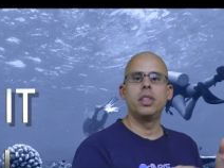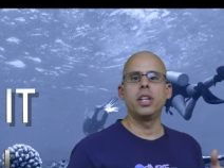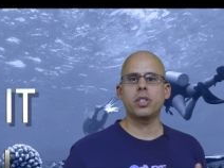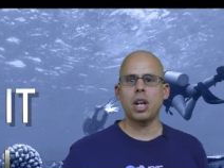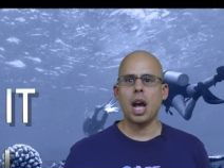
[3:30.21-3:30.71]

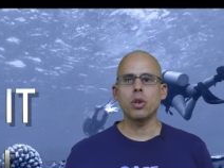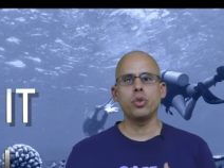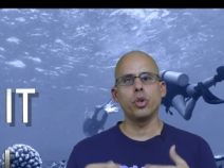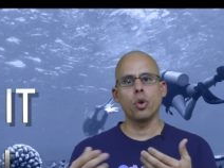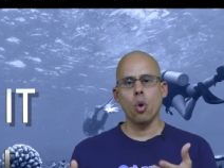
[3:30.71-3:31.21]
This
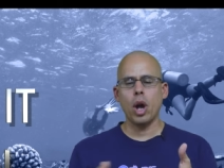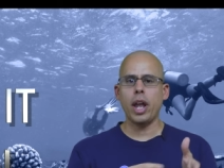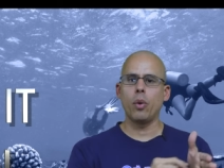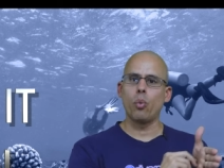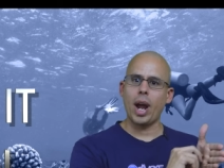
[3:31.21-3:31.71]
allows you to go
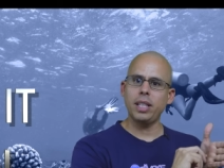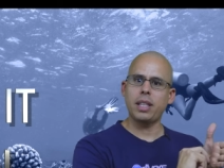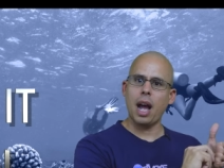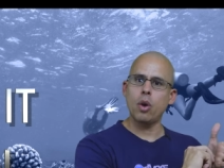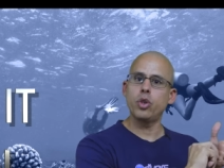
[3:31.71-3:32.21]
ahead and write
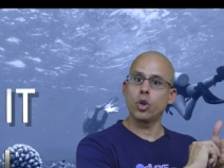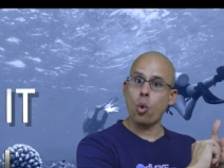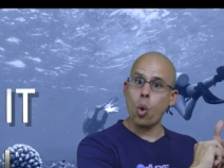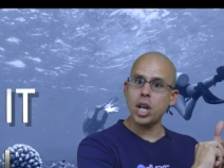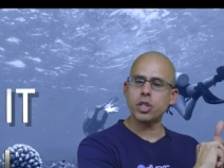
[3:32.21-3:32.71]
down your
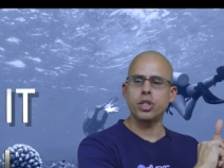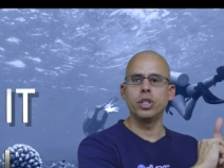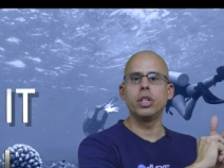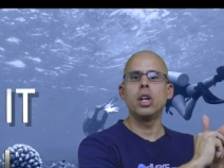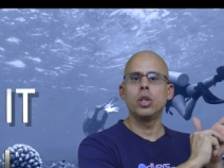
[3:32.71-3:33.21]

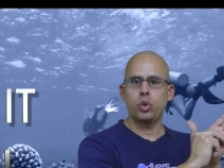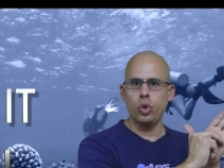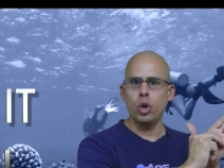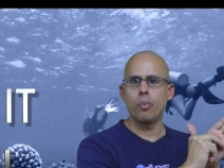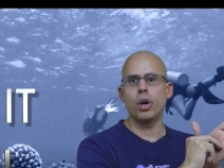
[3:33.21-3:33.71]
question
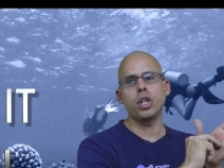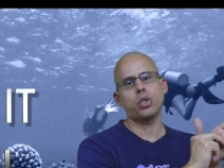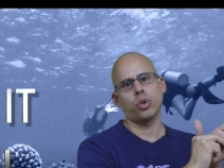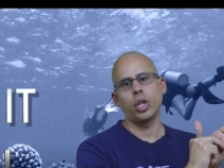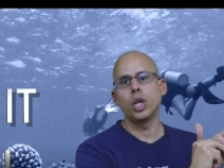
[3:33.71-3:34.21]
to your buddy
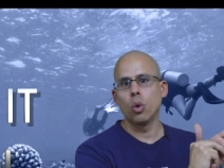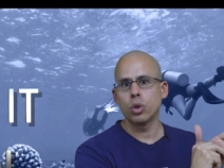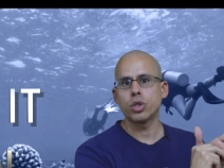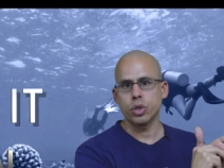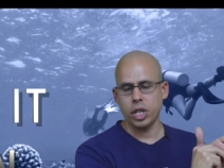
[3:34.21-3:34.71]
so they know
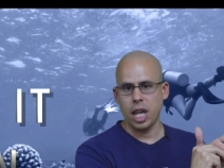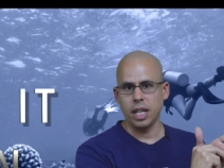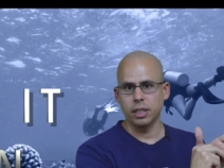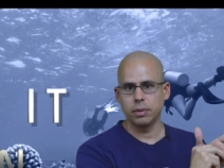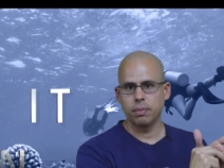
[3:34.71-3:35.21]
what you're saying.